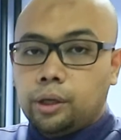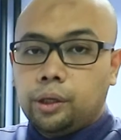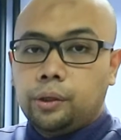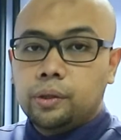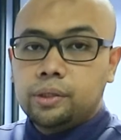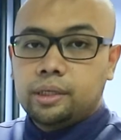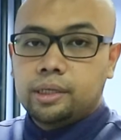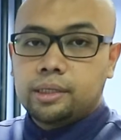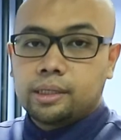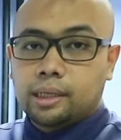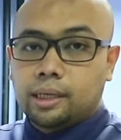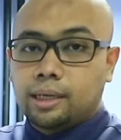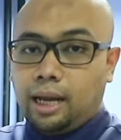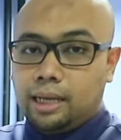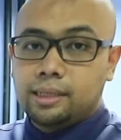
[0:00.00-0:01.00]
use this
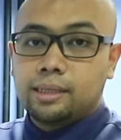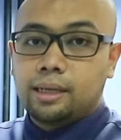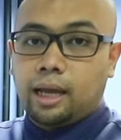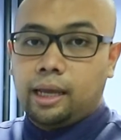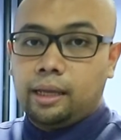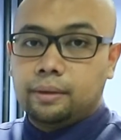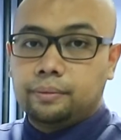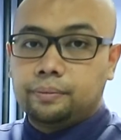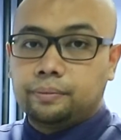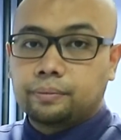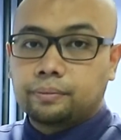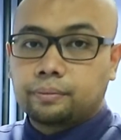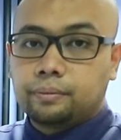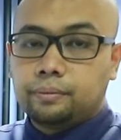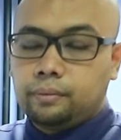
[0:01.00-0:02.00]
glass slide
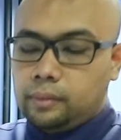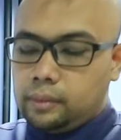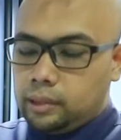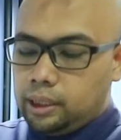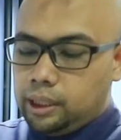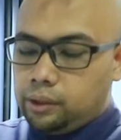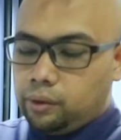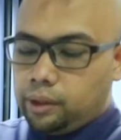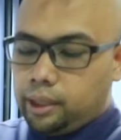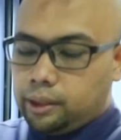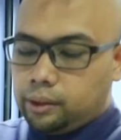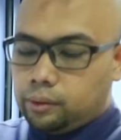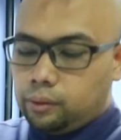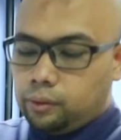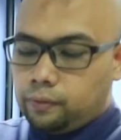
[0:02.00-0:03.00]
in
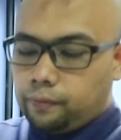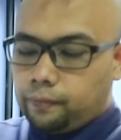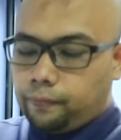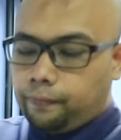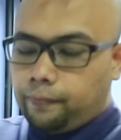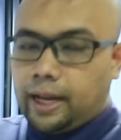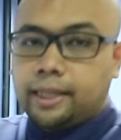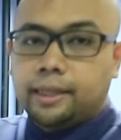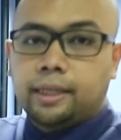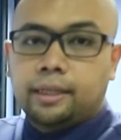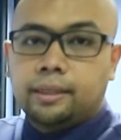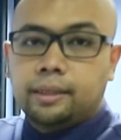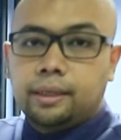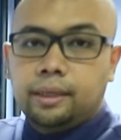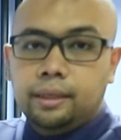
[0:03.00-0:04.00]
order to
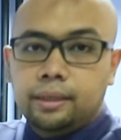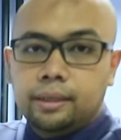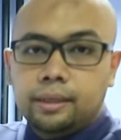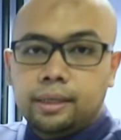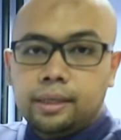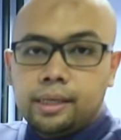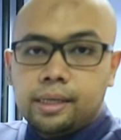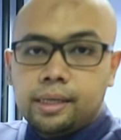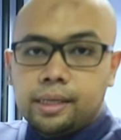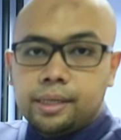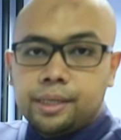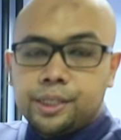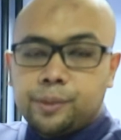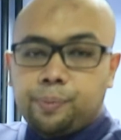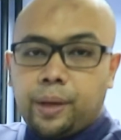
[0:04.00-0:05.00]
flatten the
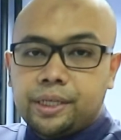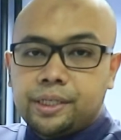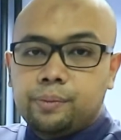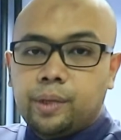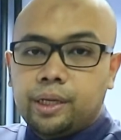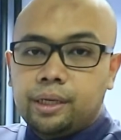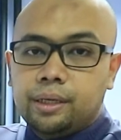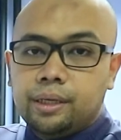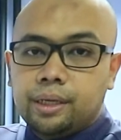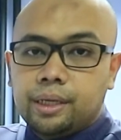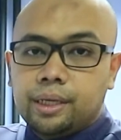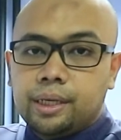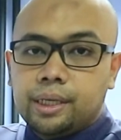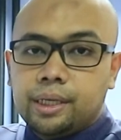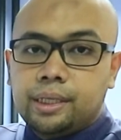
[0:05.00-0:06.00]
specimen
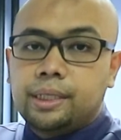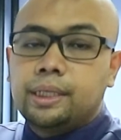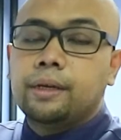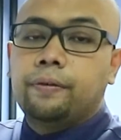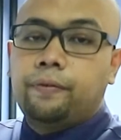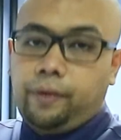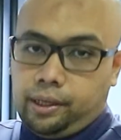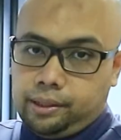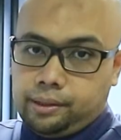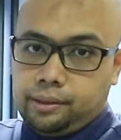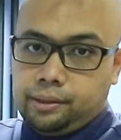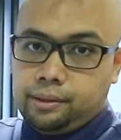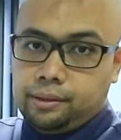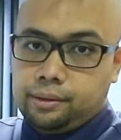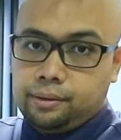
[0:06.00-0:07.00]

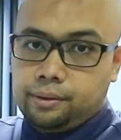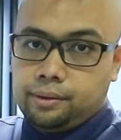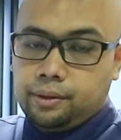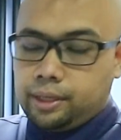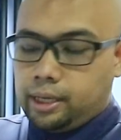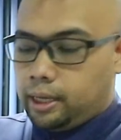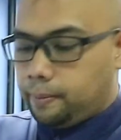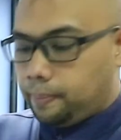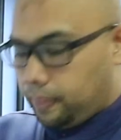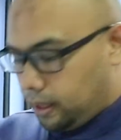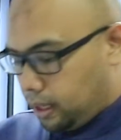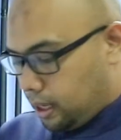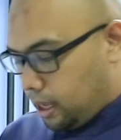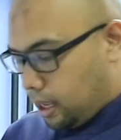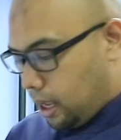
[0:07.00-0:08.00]
surface. Okay,
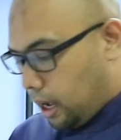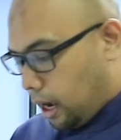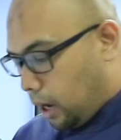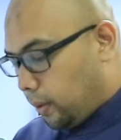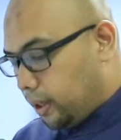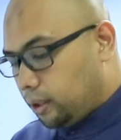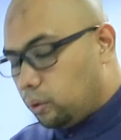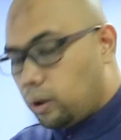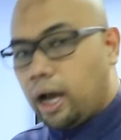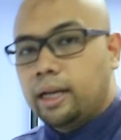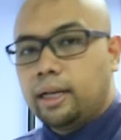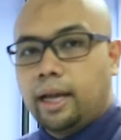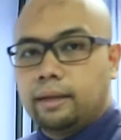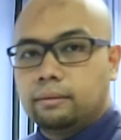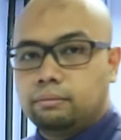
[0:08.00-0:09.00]
I want to
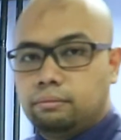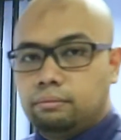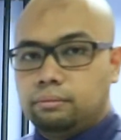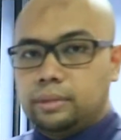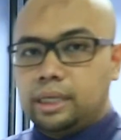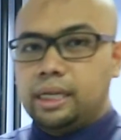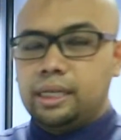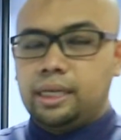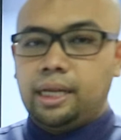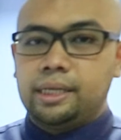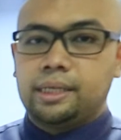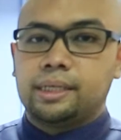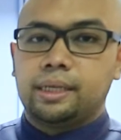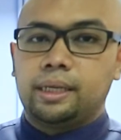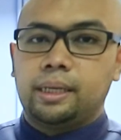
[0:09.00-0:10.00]
highlight
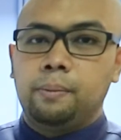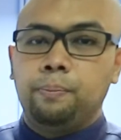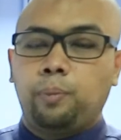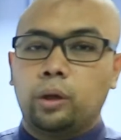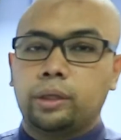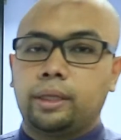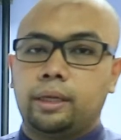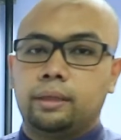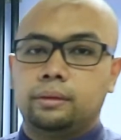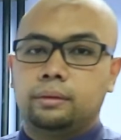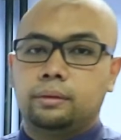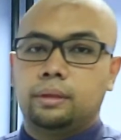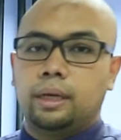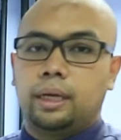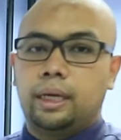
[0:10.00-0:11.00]
this important